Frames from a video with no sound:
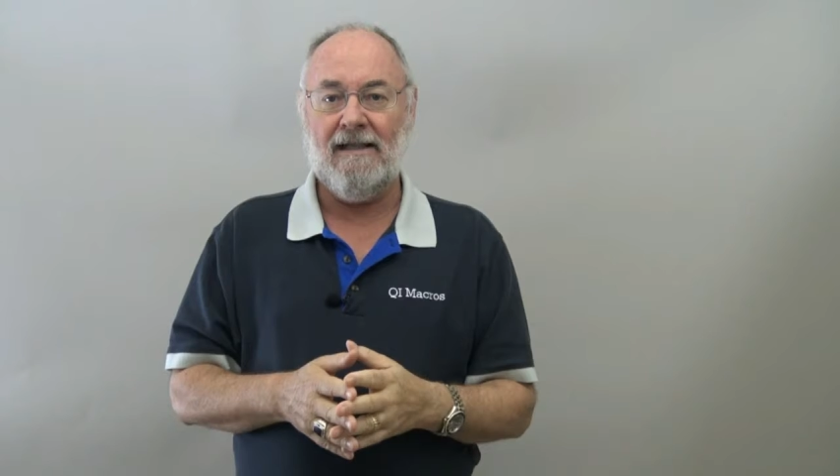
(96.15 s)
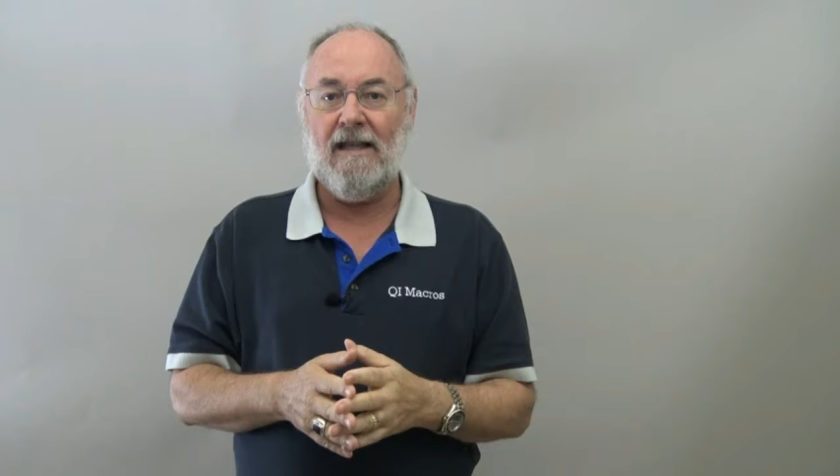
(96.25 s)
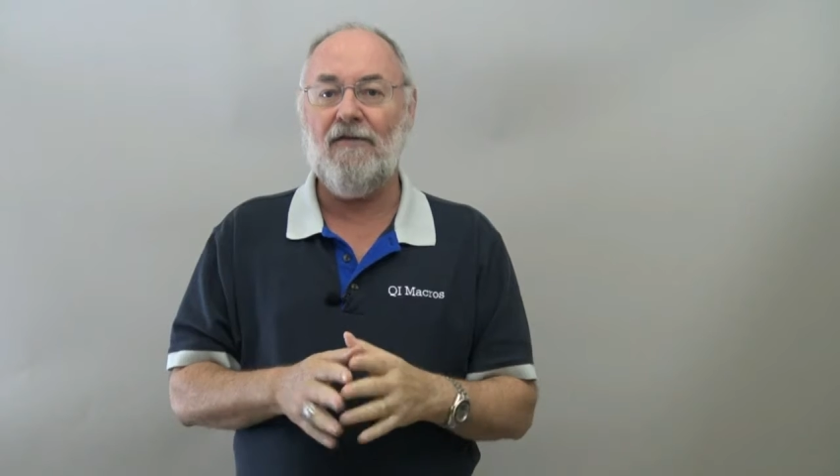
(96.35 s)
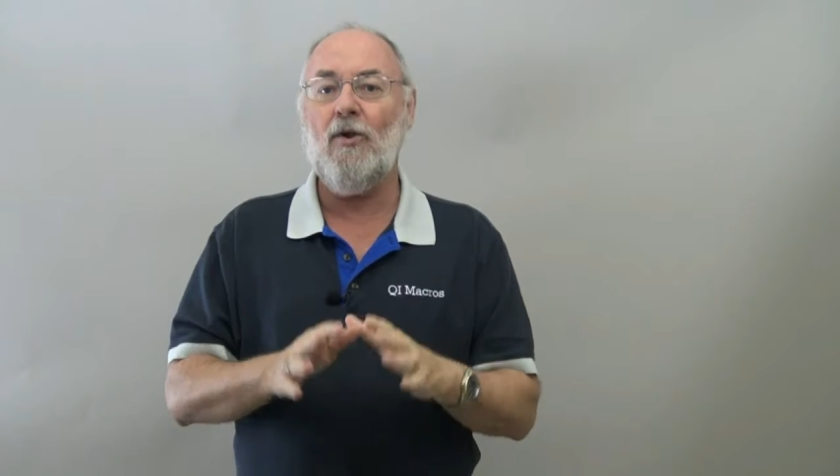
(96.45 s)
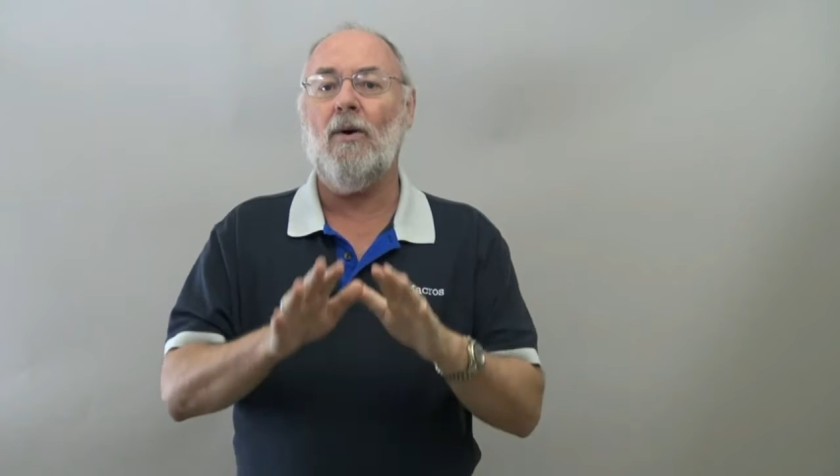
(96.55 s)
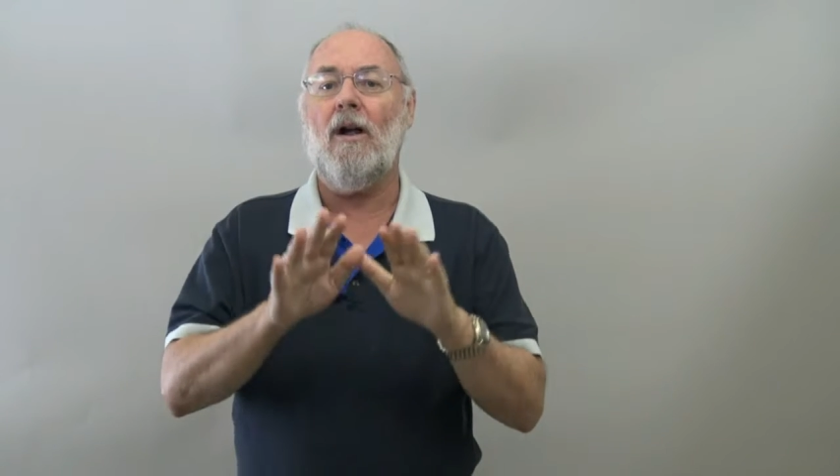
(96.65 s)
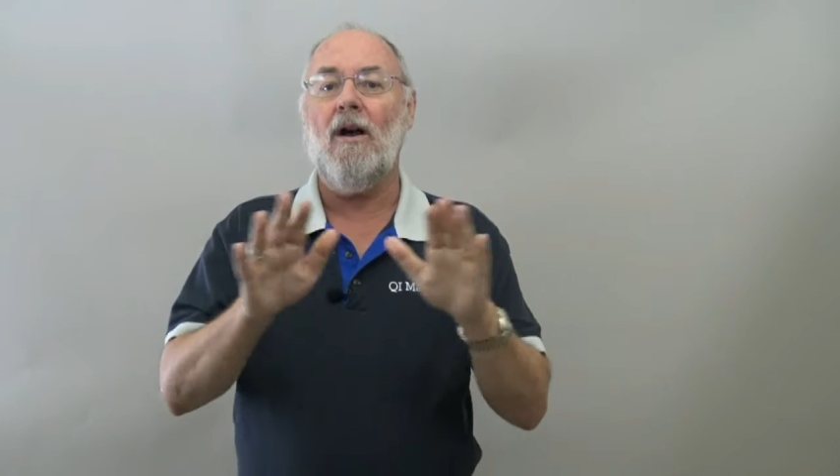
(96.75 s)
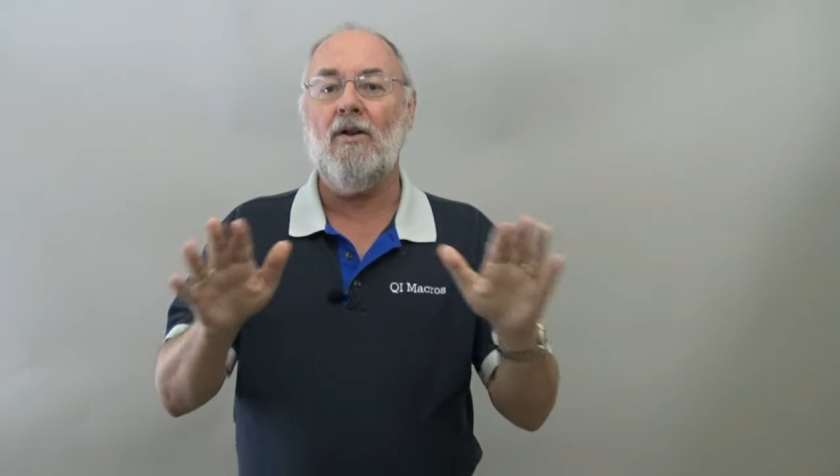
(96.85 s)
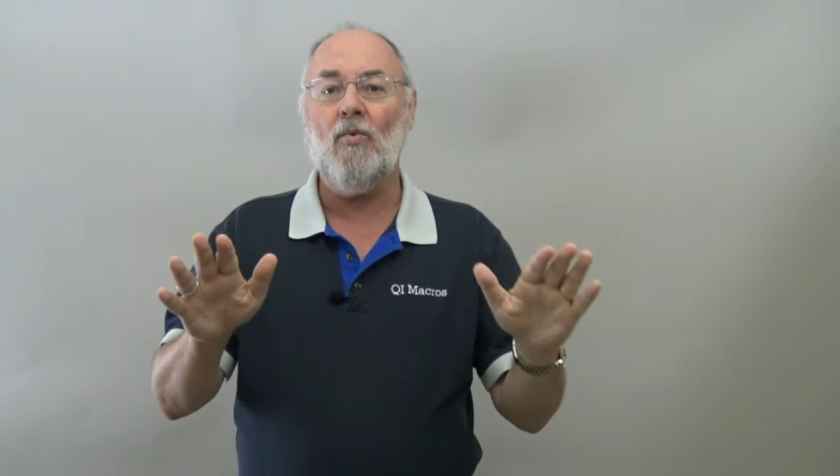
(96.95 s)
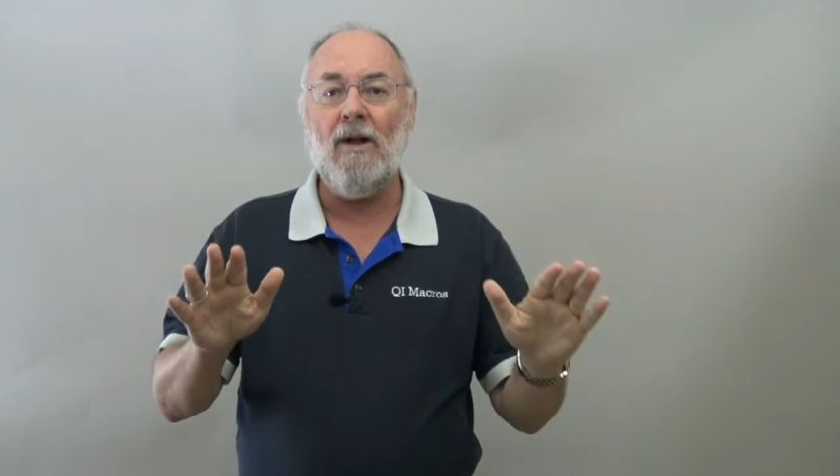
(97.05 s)
if you are
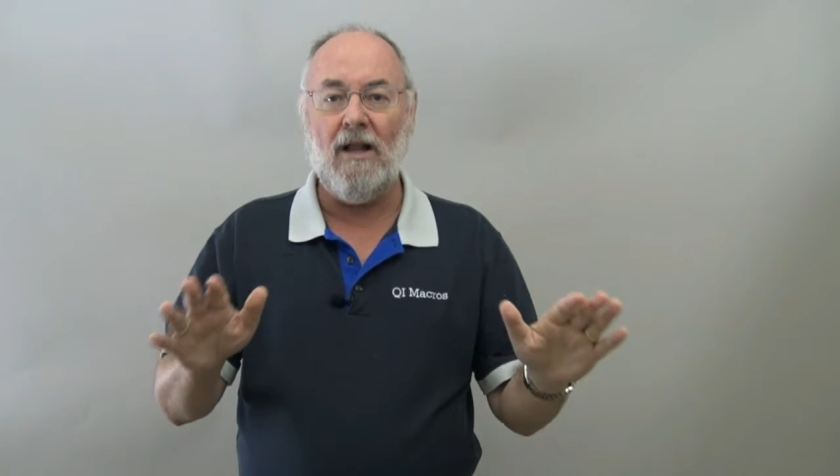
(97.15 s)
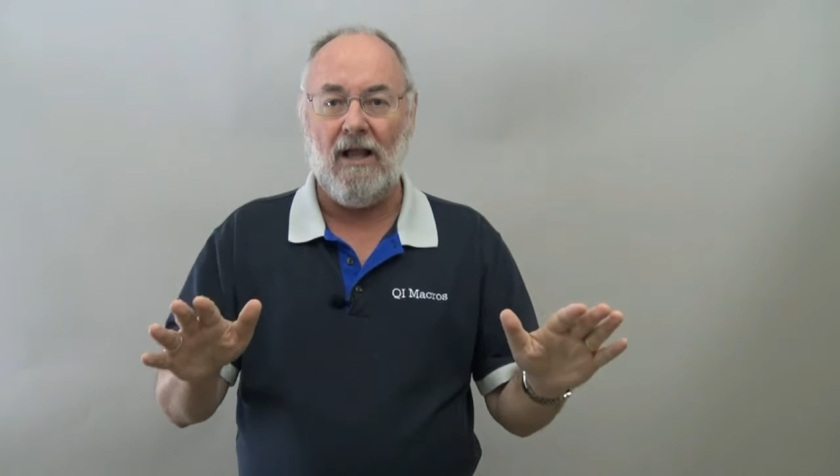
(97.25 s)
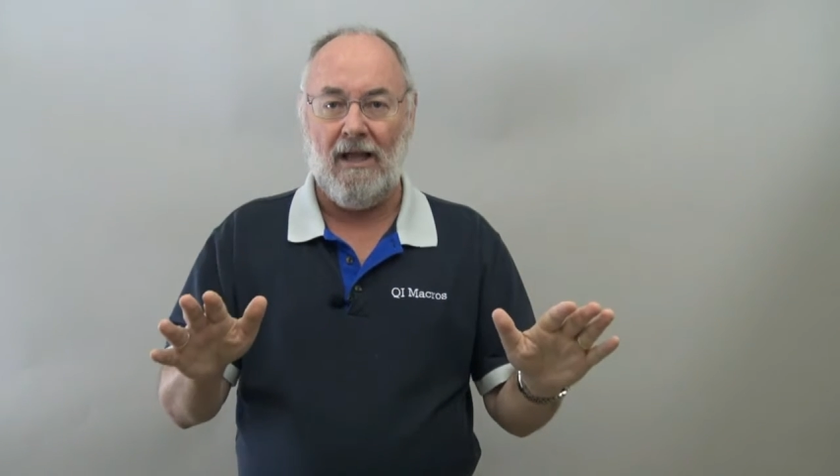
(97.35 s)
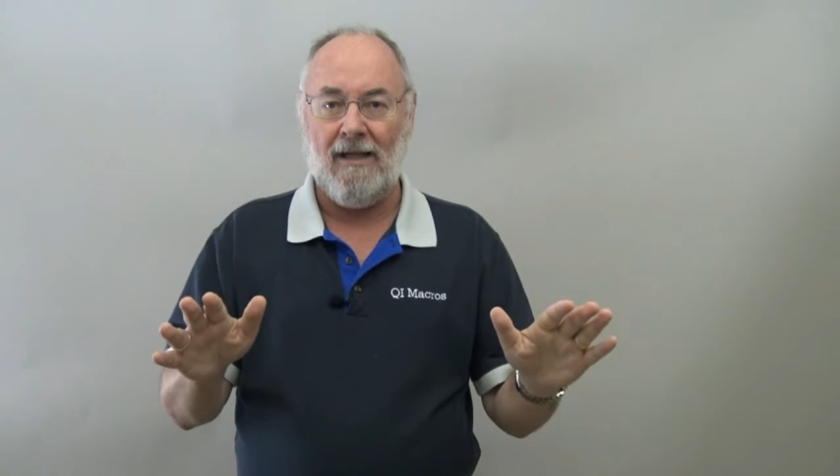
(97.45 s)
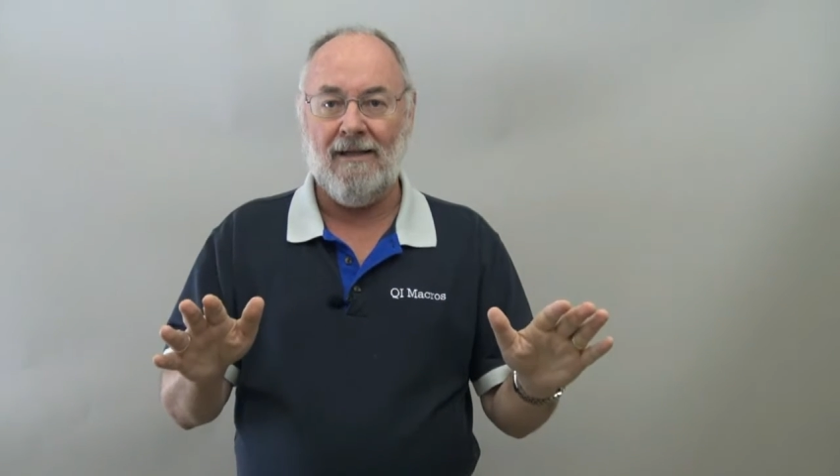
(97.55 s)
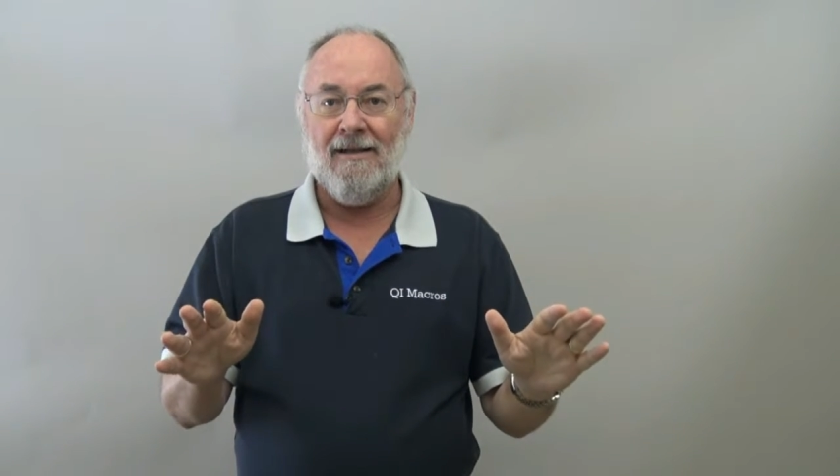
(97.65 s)
unwilling